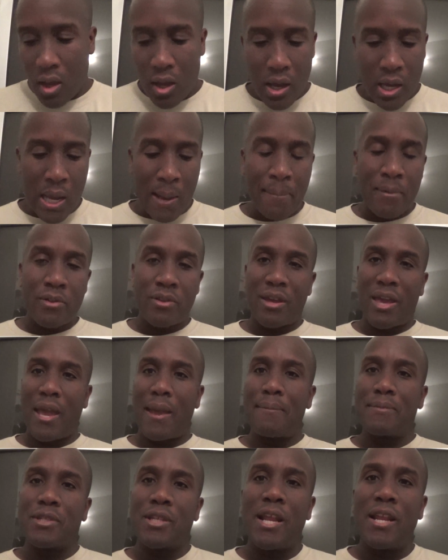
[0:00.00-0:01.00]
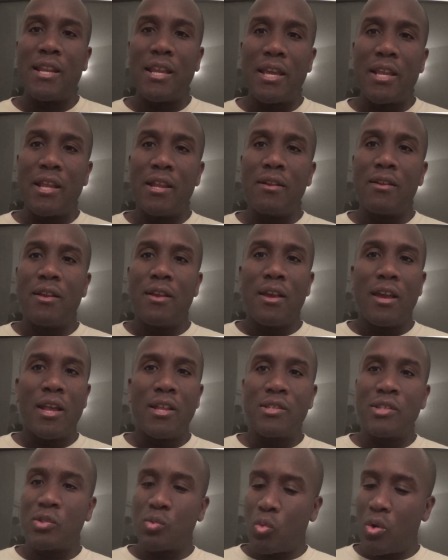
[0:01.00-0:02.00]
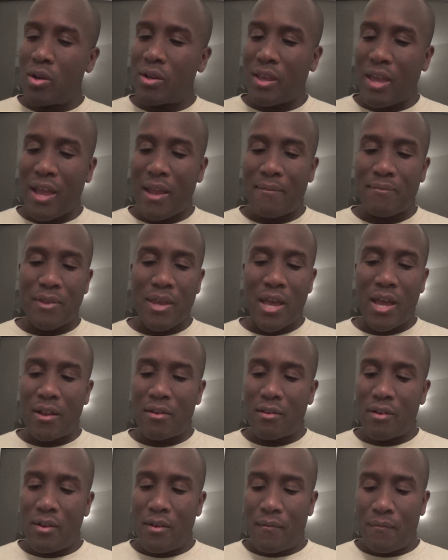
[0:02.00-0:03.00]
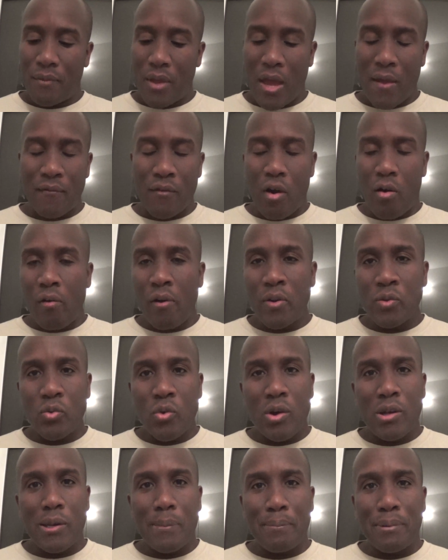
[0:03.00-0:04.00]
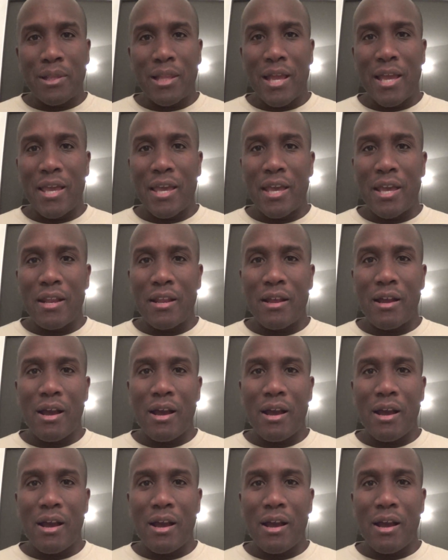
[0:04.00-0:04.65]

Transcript: A couple other games that I needed. This is one game that I've always wanted to play it.